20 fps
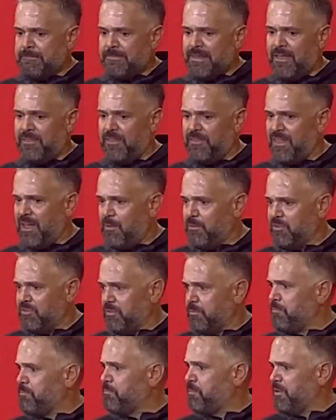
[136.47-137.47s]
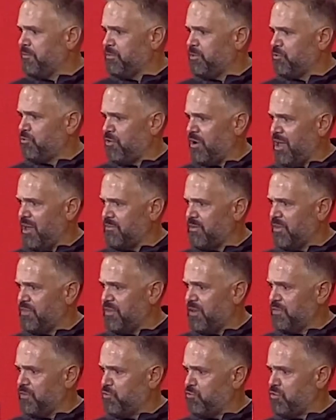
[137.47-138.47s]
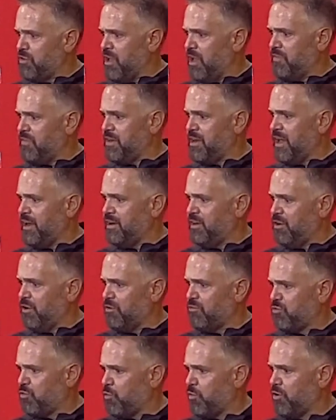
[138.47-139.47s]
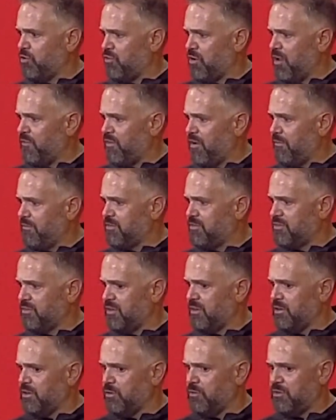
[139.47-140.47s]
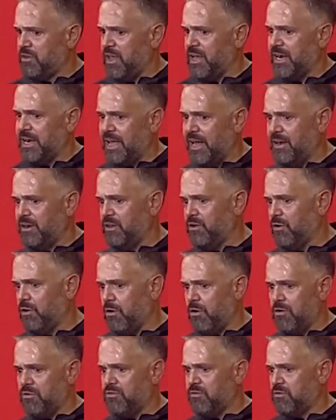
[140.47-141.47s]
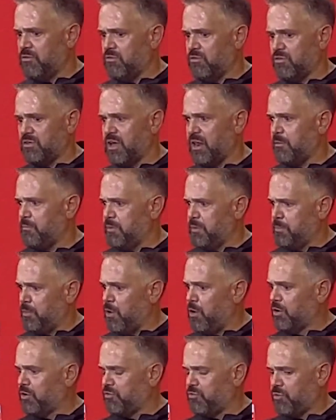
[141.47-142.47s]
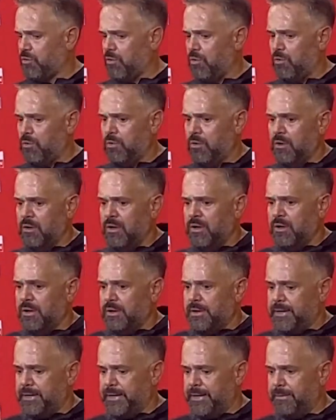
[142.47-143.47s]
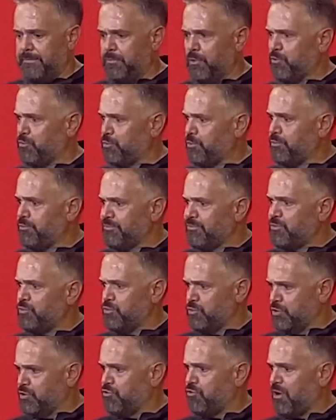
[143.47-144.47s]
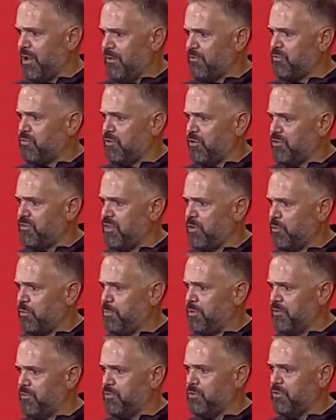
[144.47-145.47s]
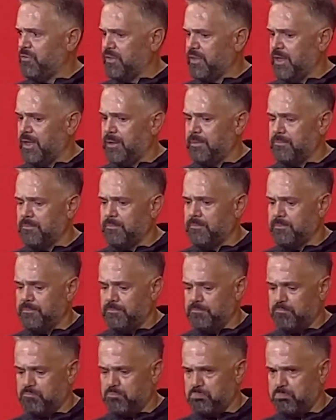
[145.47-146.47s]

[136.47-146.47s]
I thought that was a pivotal drive, and I thought the 90-yard scoring drive, obviously, to take it 90 yards and just kind of be ball control. Those were two good drives for us that were pivotal in the game. When